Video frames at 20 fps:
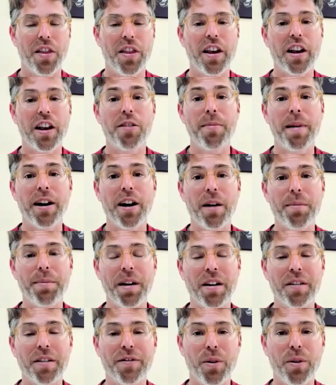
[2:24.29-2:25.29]
things may not
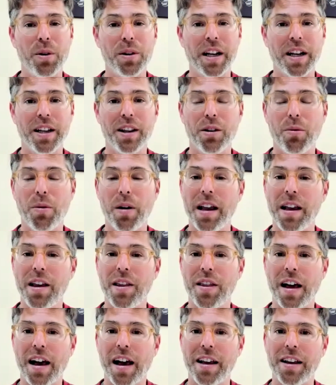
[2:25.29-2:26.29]
be unfolding in the
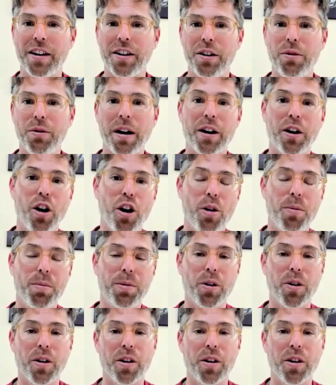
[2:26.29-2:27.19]
way that you had hoped,